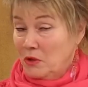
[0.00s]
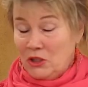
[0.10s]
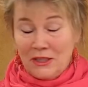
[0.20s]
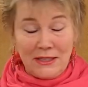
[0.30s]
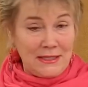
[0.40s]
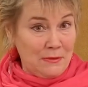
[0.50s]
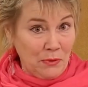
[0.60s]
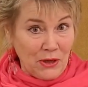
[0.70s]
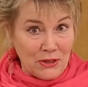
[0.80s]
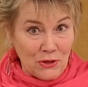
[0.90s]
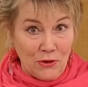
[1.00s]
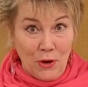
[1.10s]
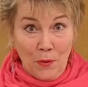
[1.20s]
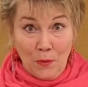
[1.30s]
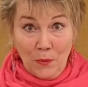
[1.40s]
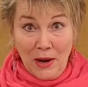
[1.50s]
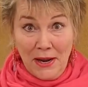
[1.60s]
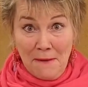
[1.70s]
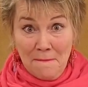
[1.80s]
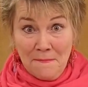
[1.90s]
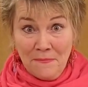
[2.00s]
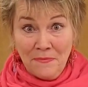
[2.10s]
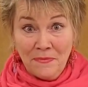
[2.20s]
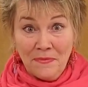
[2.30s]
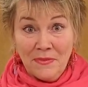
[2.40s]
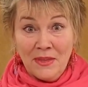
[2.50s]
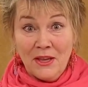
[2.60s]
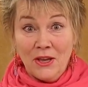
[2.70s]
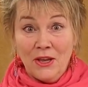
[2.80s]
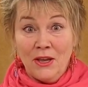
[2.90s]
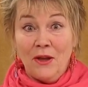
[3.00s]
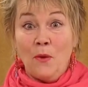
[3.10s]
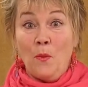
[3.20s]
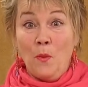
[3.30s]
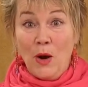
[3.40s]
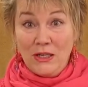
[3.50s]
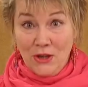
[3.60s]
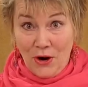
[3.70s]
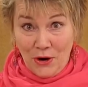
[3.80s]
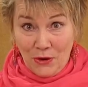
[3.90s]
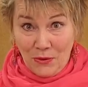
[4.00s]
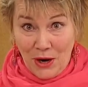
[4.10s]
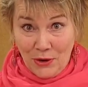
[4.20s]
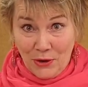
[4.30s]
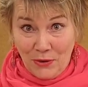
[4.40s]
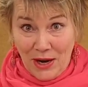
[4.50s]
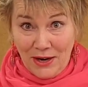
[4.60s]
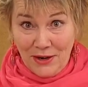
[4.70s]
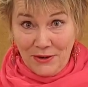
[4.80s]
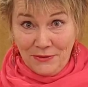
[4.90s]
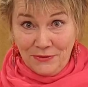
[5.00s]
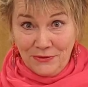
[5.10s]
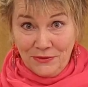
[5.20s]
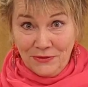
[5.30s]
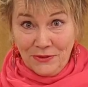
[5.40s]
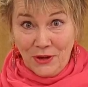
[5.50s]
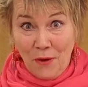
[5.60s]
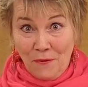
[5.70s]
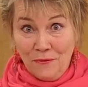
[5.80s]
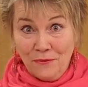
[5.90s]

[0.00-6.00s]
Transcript: with just a simple yes or no. Ready? Was our Creator created? Go.